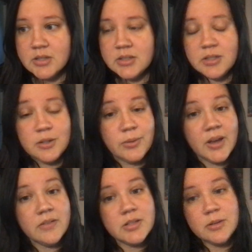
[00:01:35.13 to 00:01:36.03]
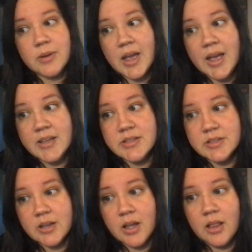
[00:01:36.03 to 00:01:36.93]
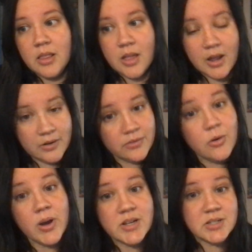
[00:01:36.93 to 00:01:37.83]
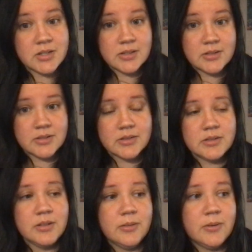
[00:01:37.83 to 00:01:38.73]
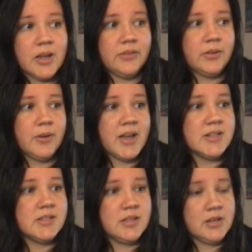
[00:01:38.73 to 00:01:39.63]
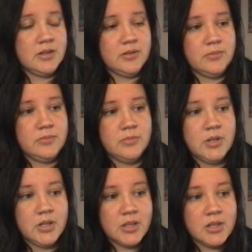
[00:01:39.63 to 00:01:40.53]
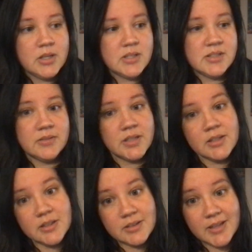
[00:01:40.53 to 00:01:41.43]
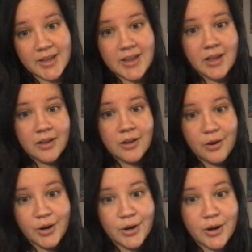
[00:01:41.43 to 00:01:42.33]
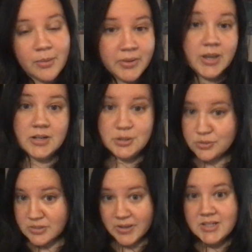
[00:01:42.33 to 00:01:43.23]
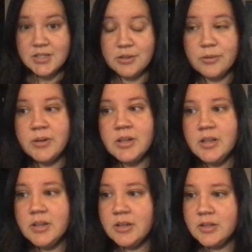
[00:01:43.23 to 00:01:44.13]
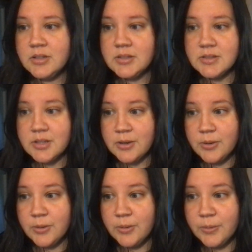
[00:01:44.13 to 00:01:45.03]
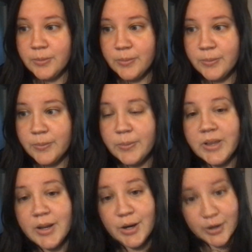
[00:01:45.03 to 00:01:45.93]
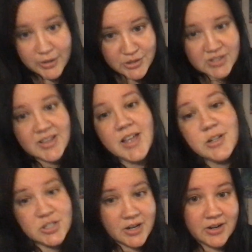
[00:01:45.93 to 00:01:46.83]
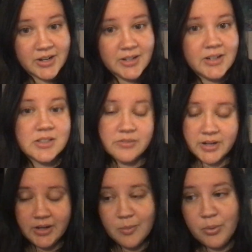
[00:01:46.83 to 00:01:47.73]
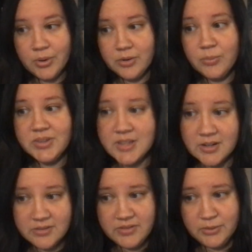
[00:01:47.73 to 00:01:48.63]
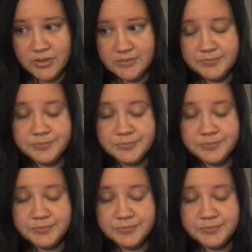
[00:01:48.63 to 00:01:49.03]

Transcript: you have to ask a lot of questions. You have to ask them stuff that they are obligated to respond to. So, encouraging that sharing is very important with the interviewer.